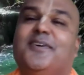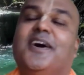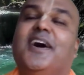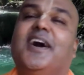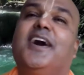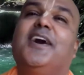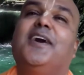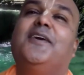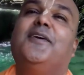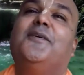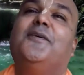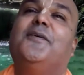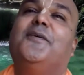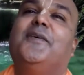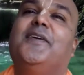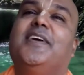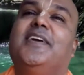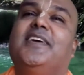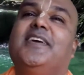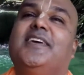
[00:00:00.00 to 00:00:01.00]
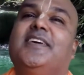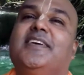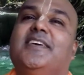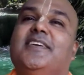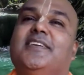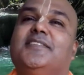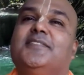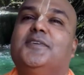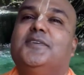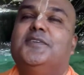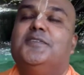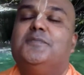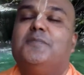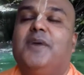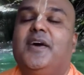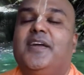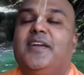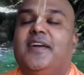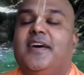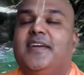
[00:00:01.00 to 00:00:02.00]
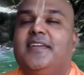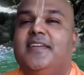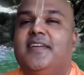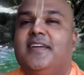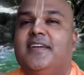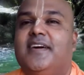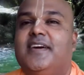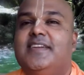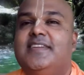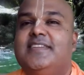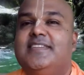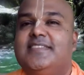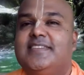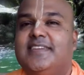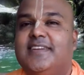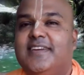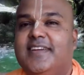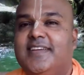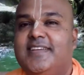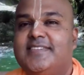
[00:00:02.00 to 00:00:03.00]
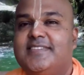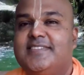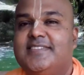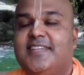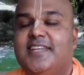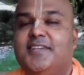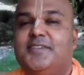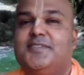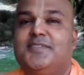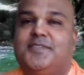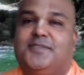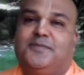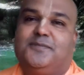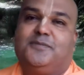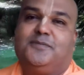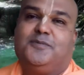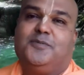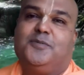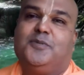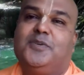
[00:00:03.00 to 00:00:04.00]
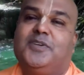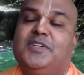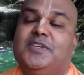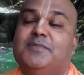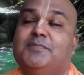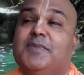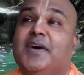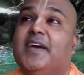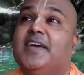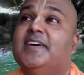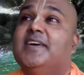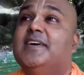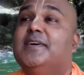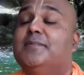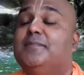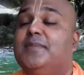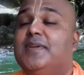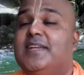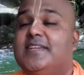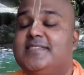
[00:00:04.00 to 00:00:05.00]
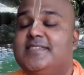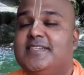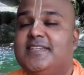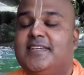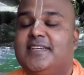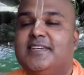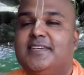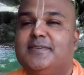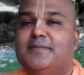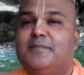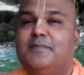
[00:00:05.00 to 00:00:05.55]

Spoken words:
Wow. So it's by Radharani's grace that by her blessing,